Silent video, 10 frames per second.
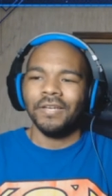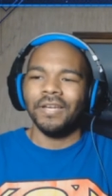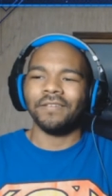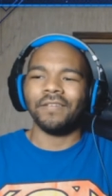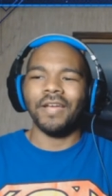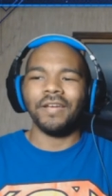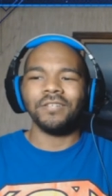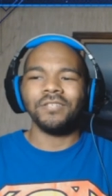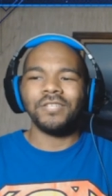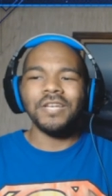it's like
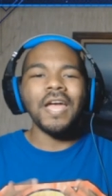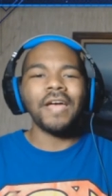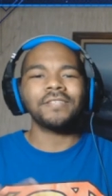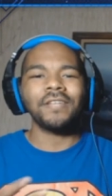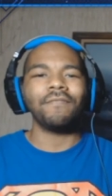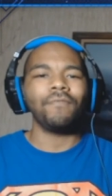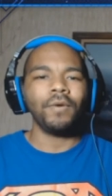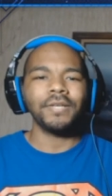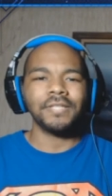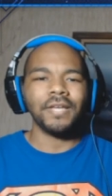she has that
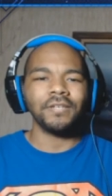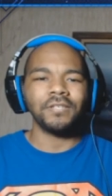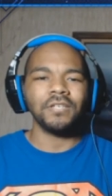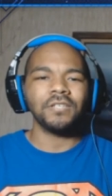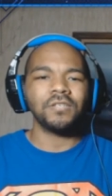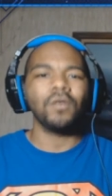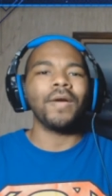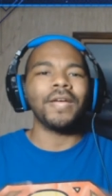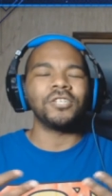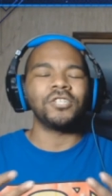voice that is just so
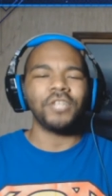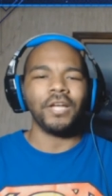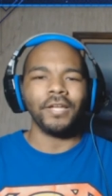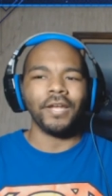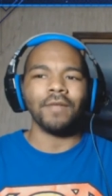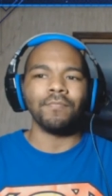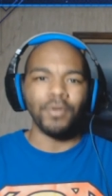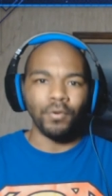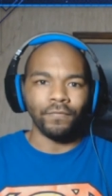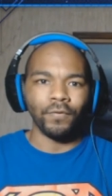angelic and
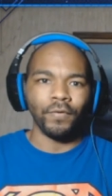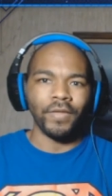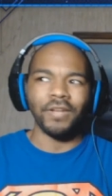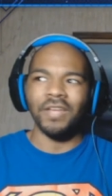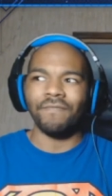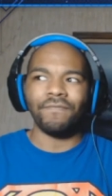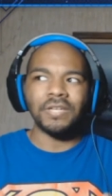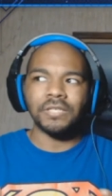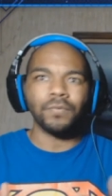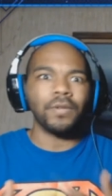beautiful that it
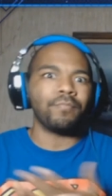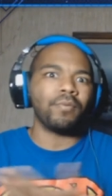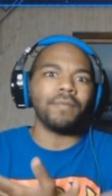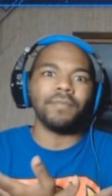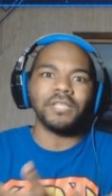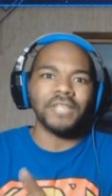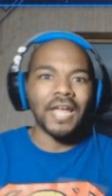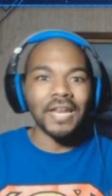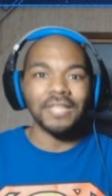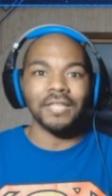fits with pretty much
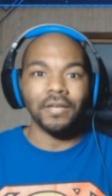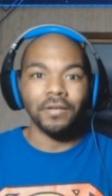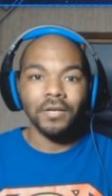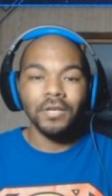anything.